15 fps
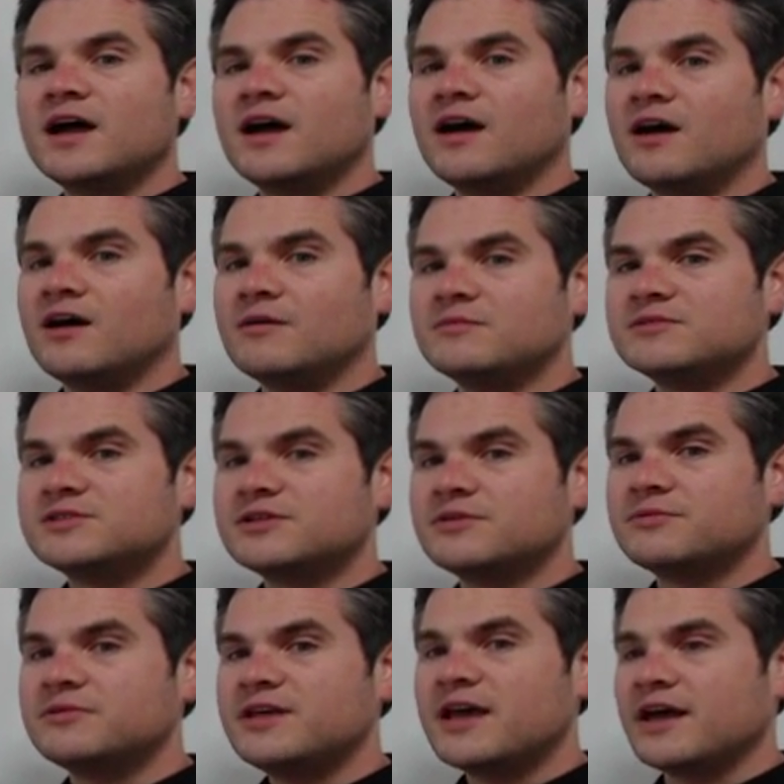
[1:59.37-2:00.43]

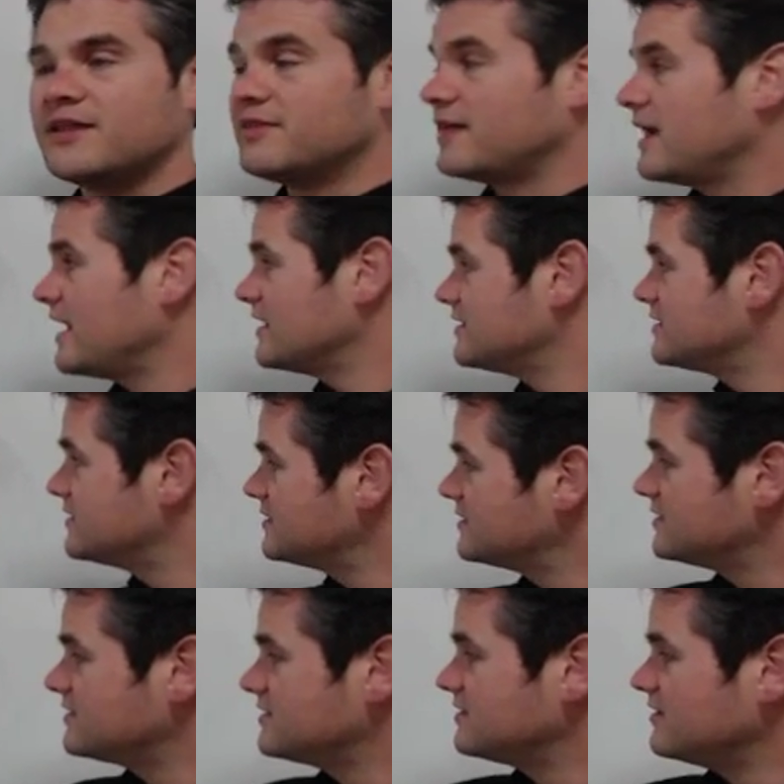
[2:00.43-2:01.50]
So yeah,
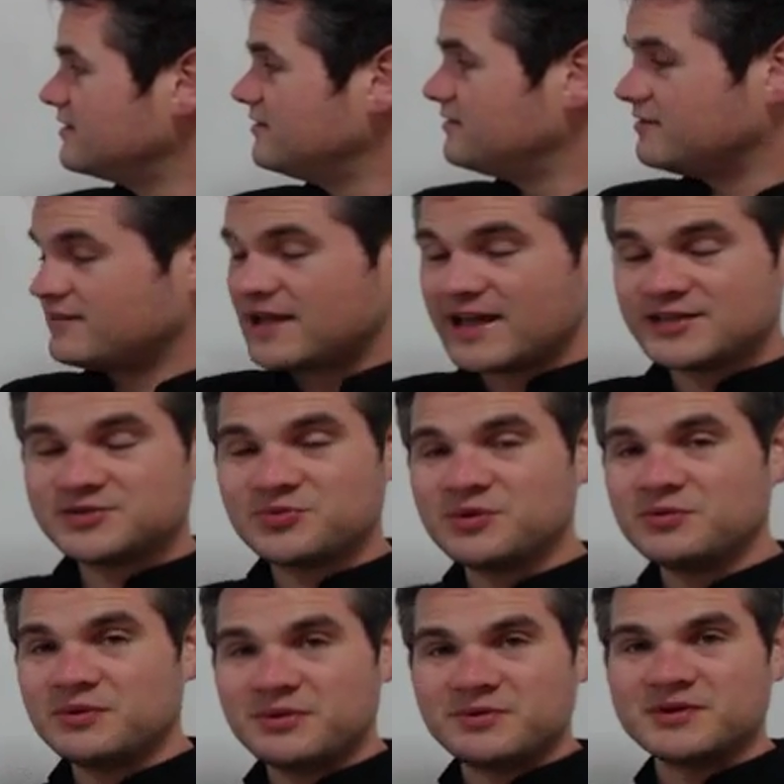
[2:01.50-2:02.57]
that's
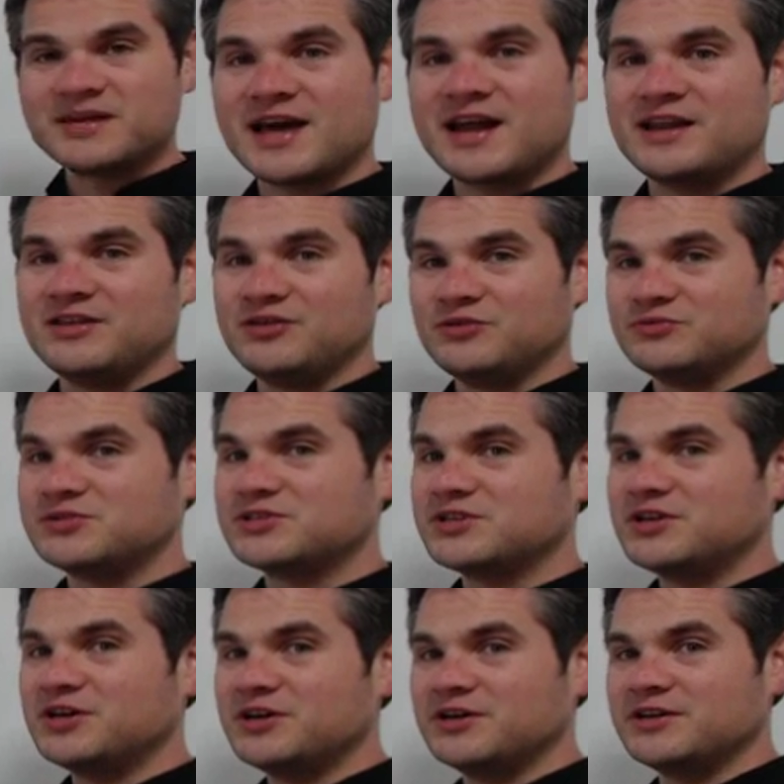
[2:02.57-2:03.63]
when we kind of use
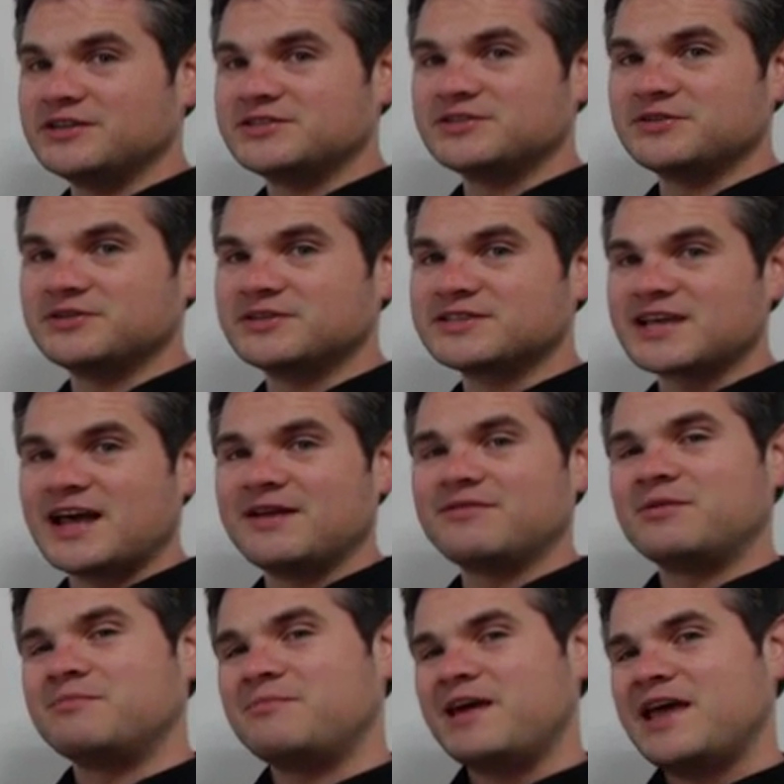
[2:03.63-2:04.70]
could. So it's kind of
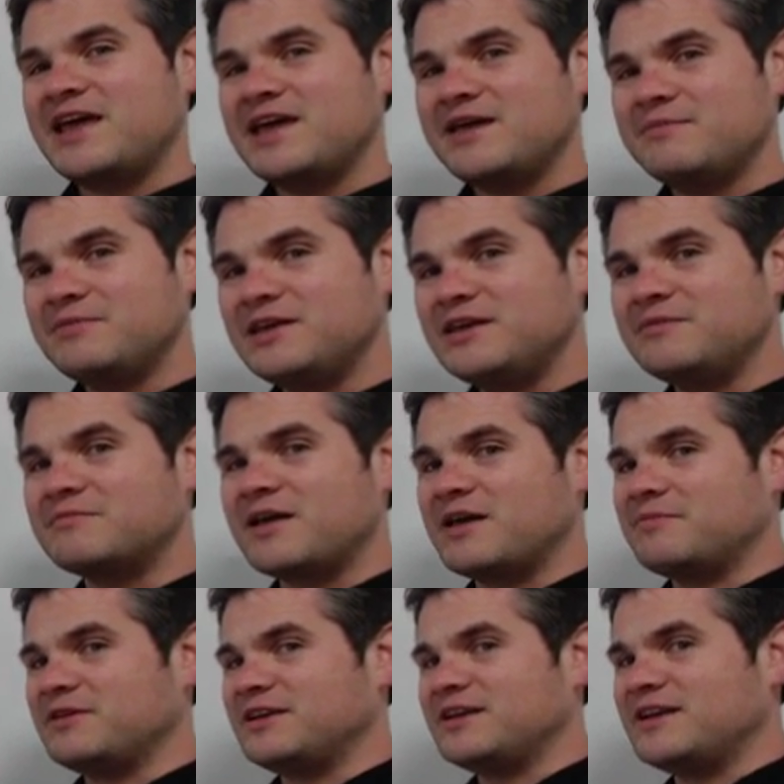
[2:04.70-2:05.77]
a maybe,
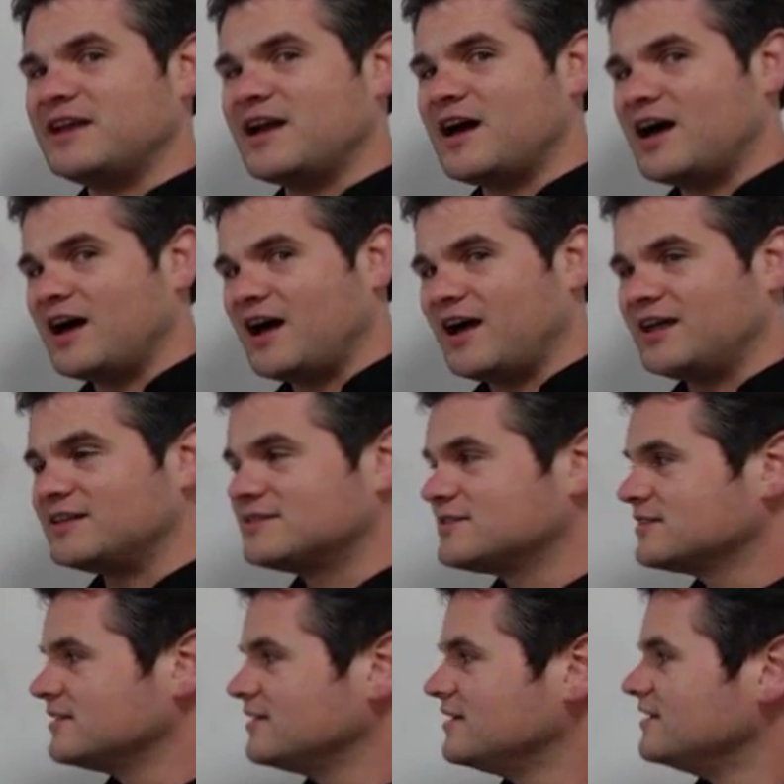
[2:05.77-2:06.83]
maybe not.
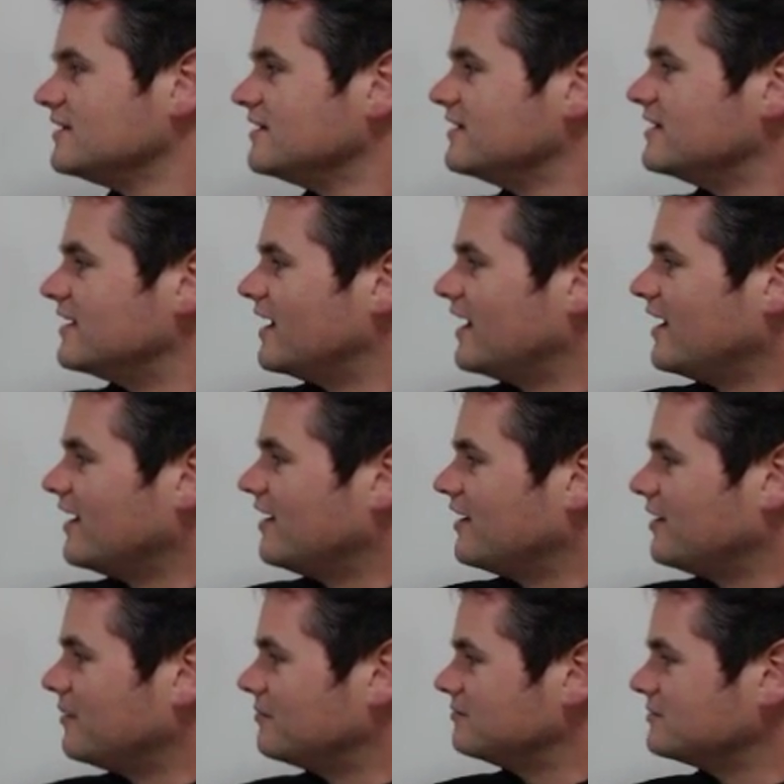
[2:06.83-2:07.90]

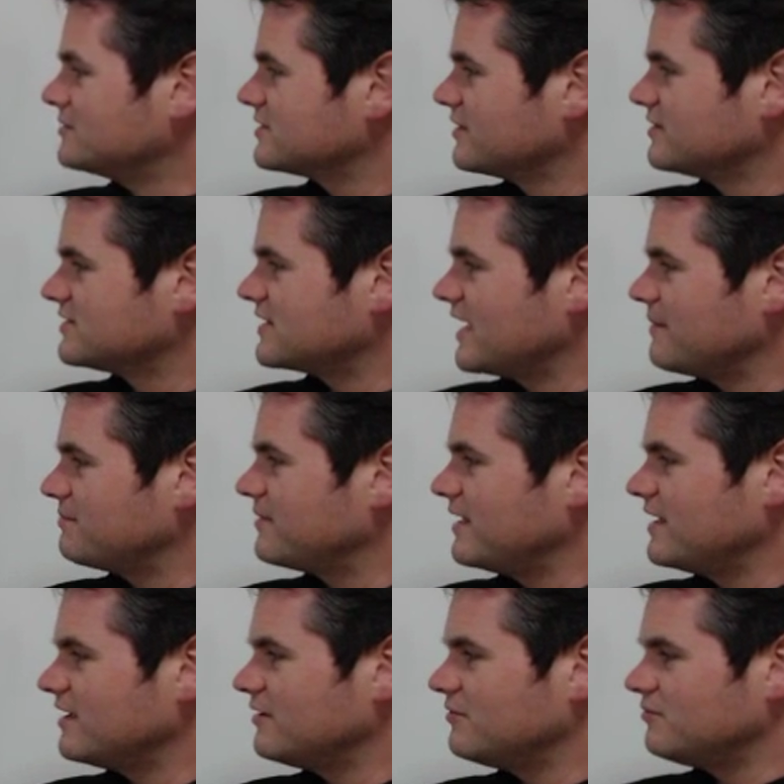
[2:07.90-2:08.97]
So the same
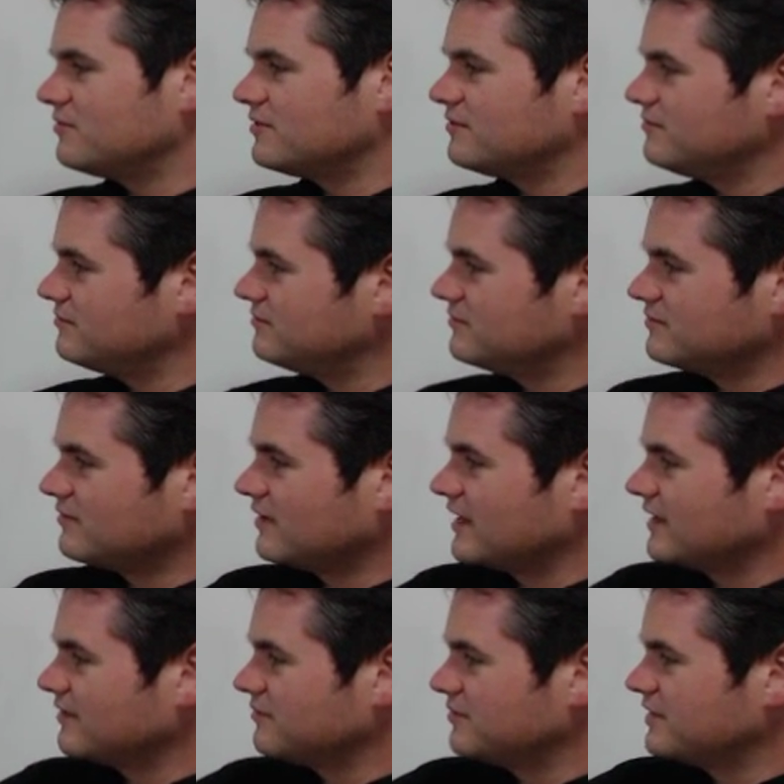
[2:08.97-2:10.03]
thing
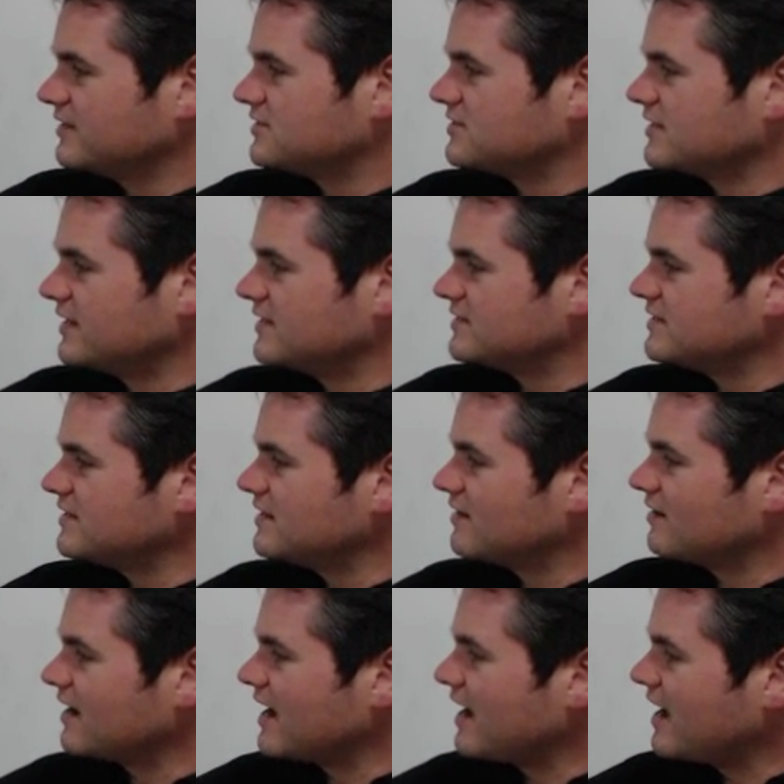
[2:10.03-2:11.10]
like this sentence
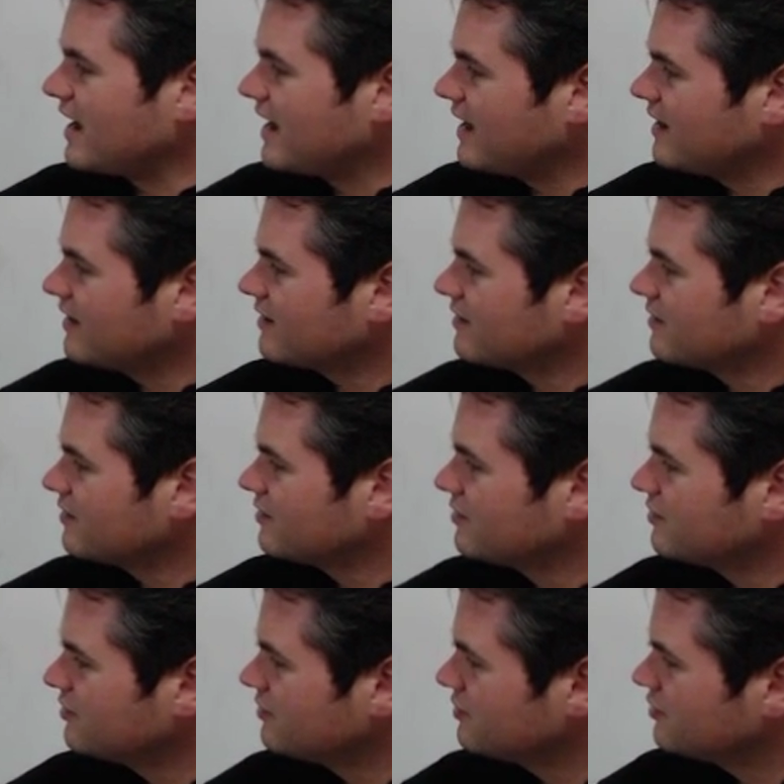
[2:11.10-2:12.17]
here. I
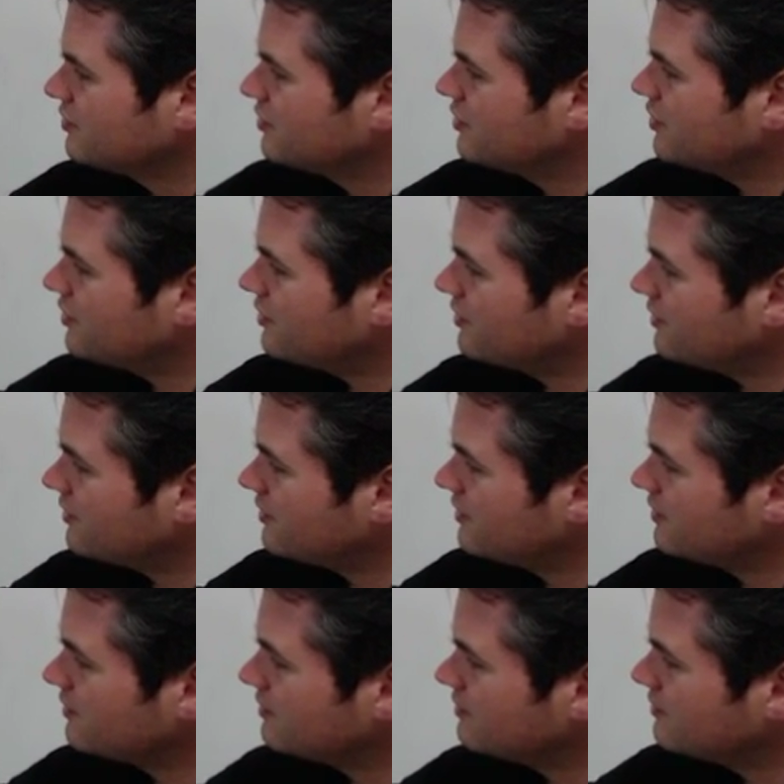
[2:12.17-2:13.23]

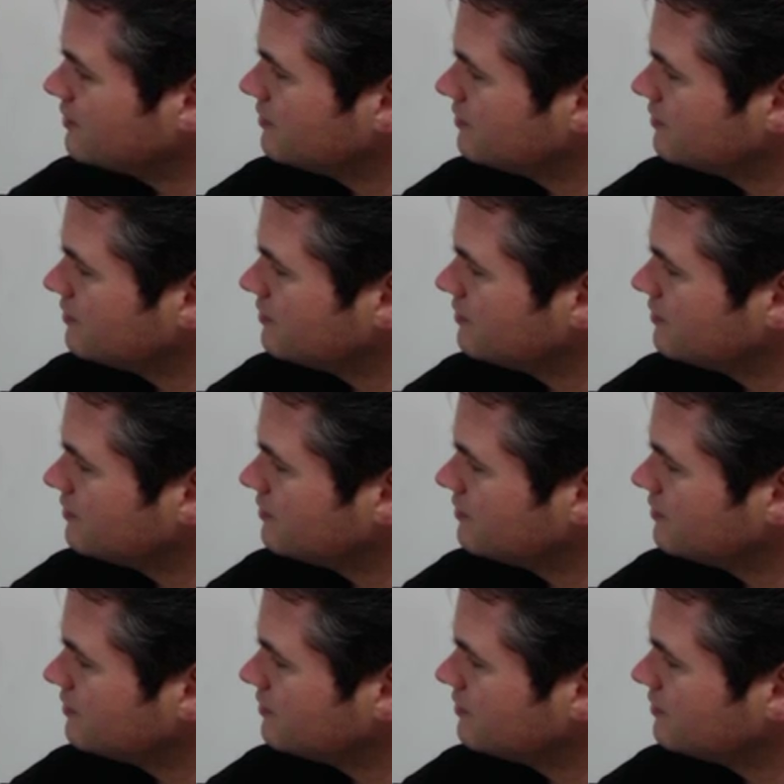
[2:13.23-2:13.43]
could